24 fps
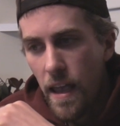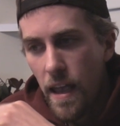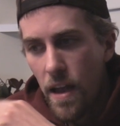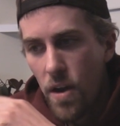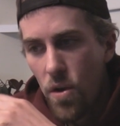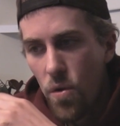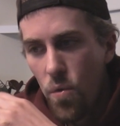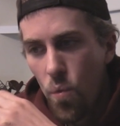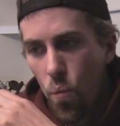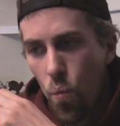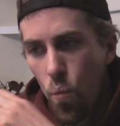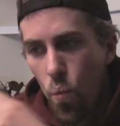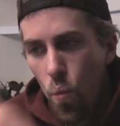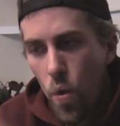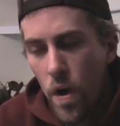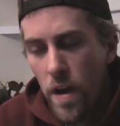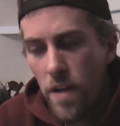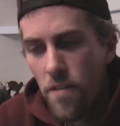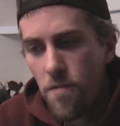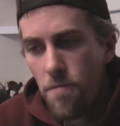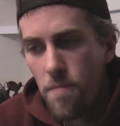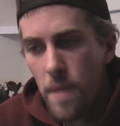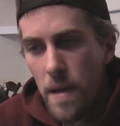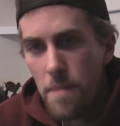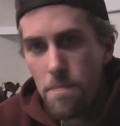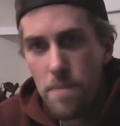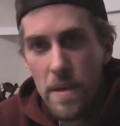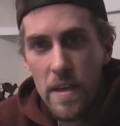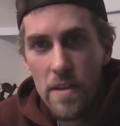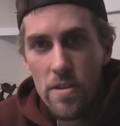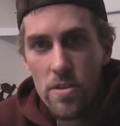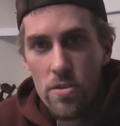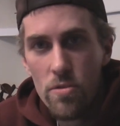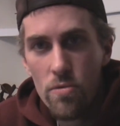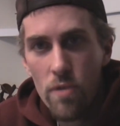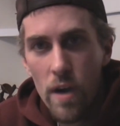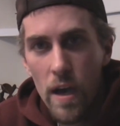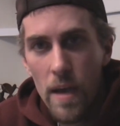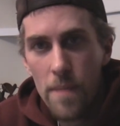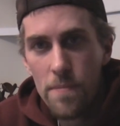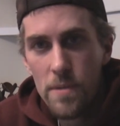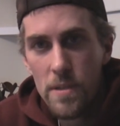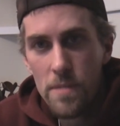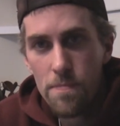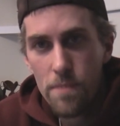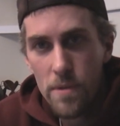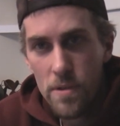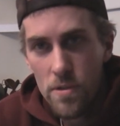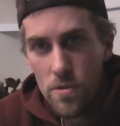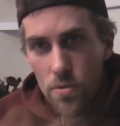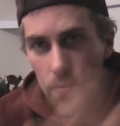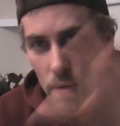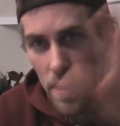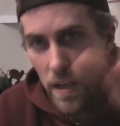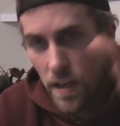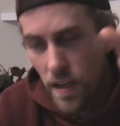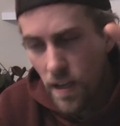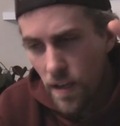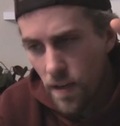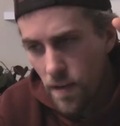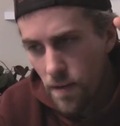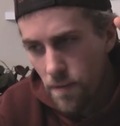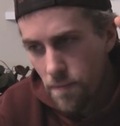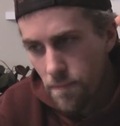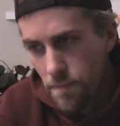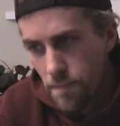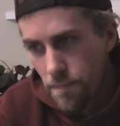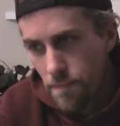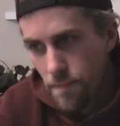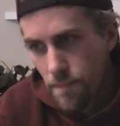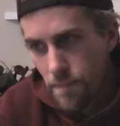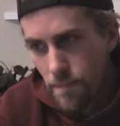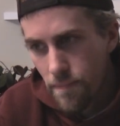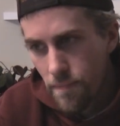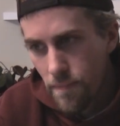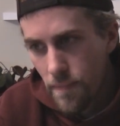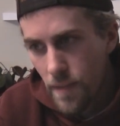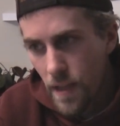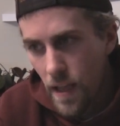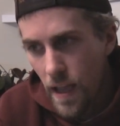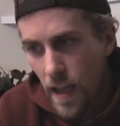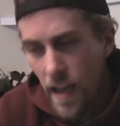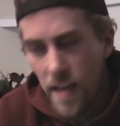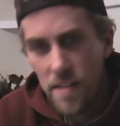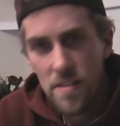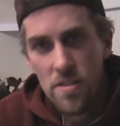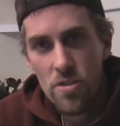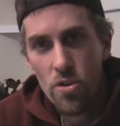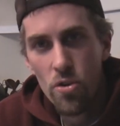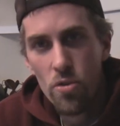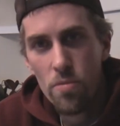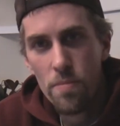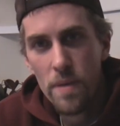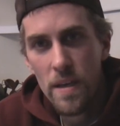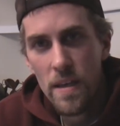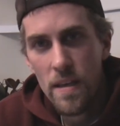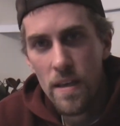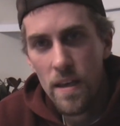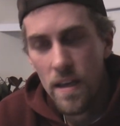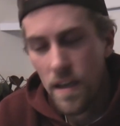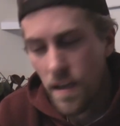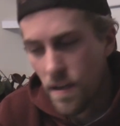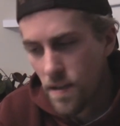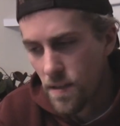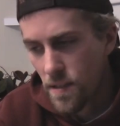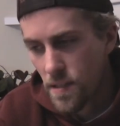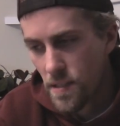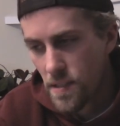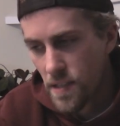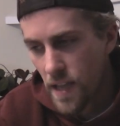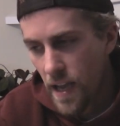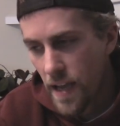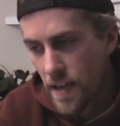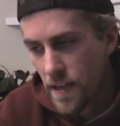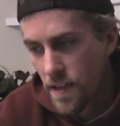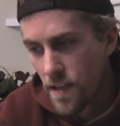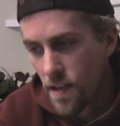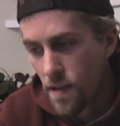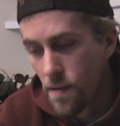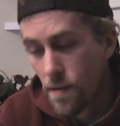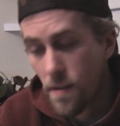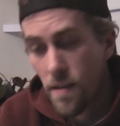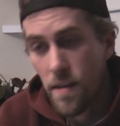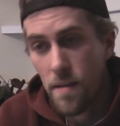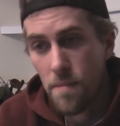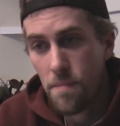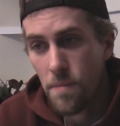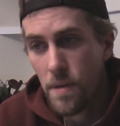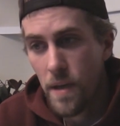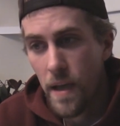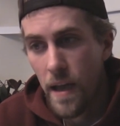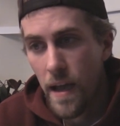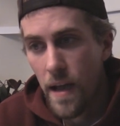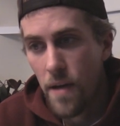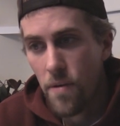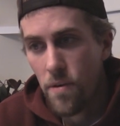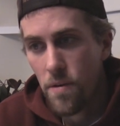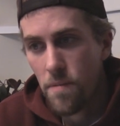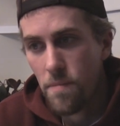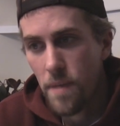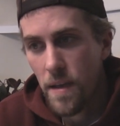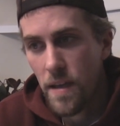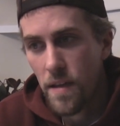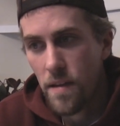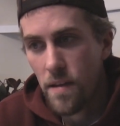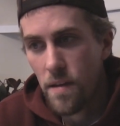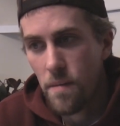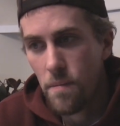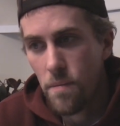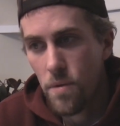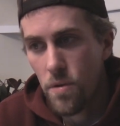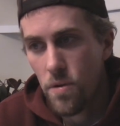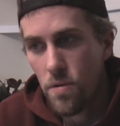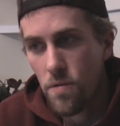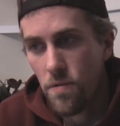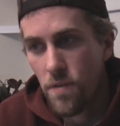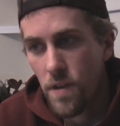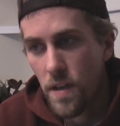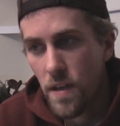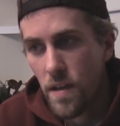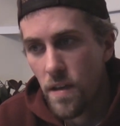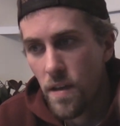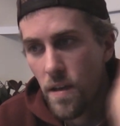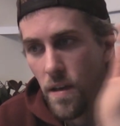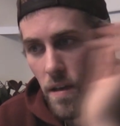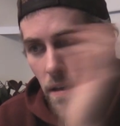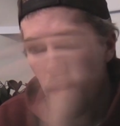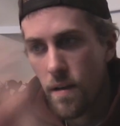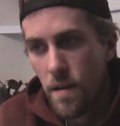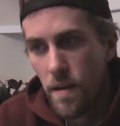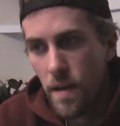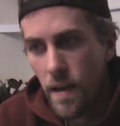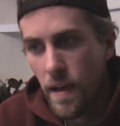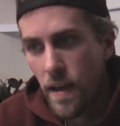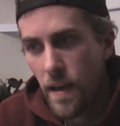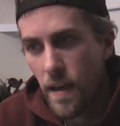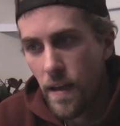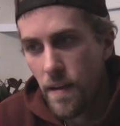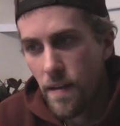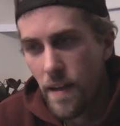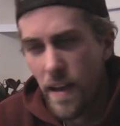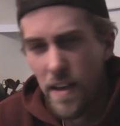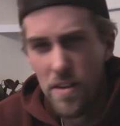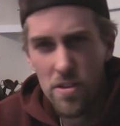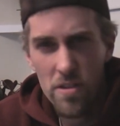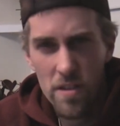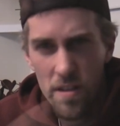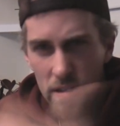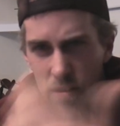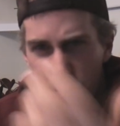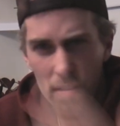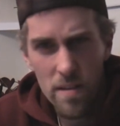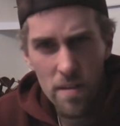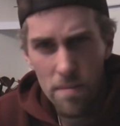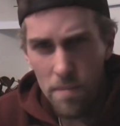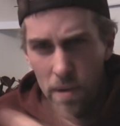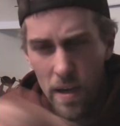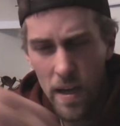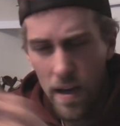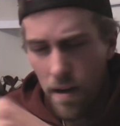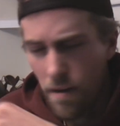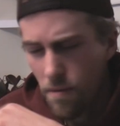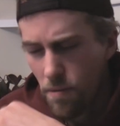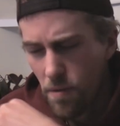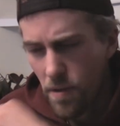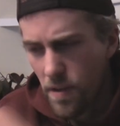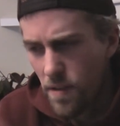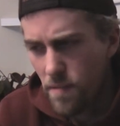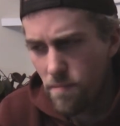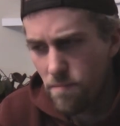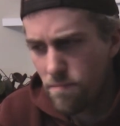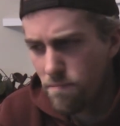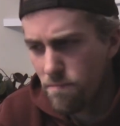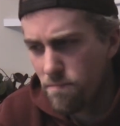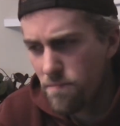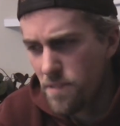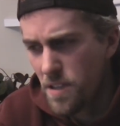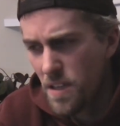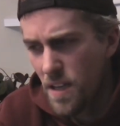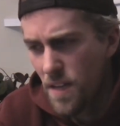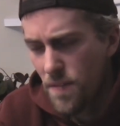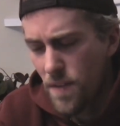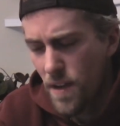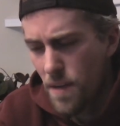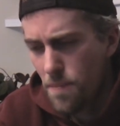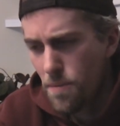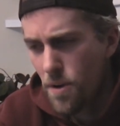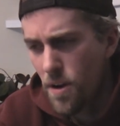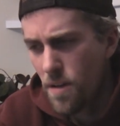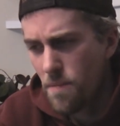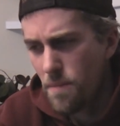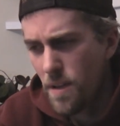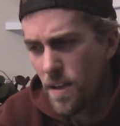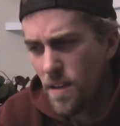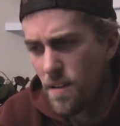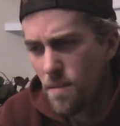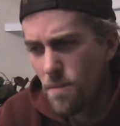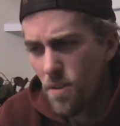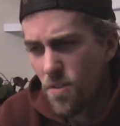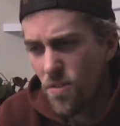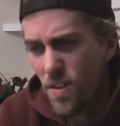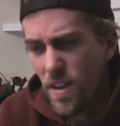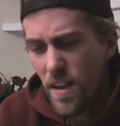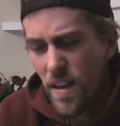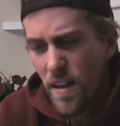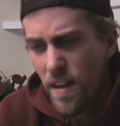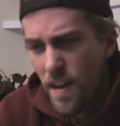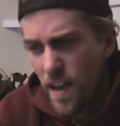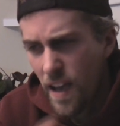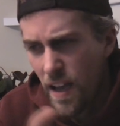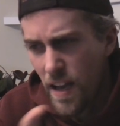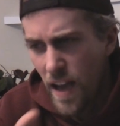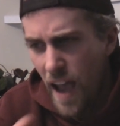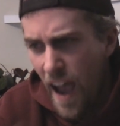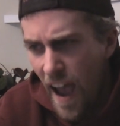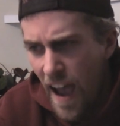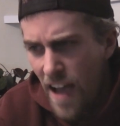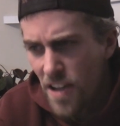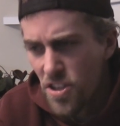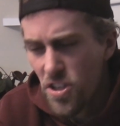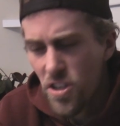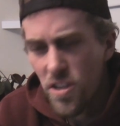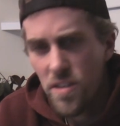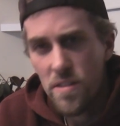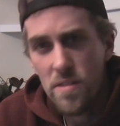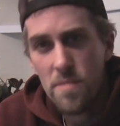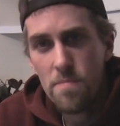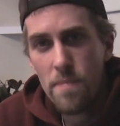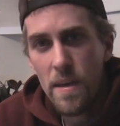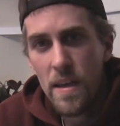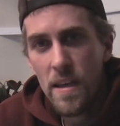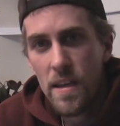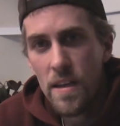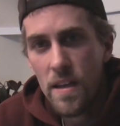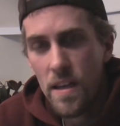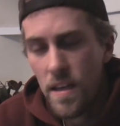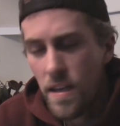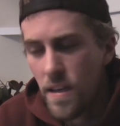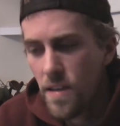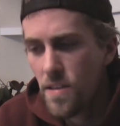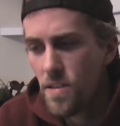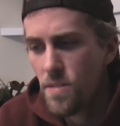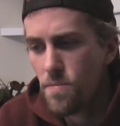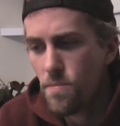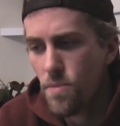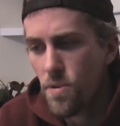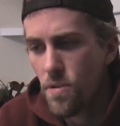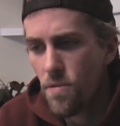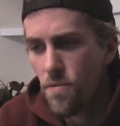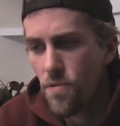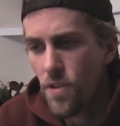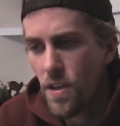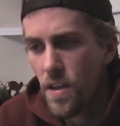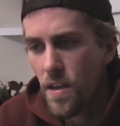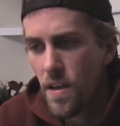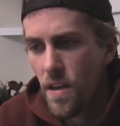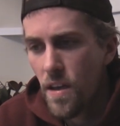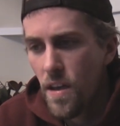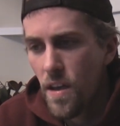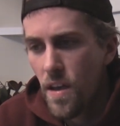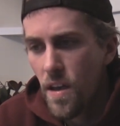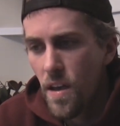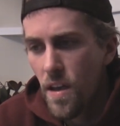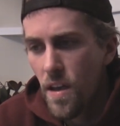and one of my biggest gripes between asshole McGee and his sidekick Gimp Coward making a movie, and actually Gimp Coward really didn't have any part in making the movie, and Ashens making his movie,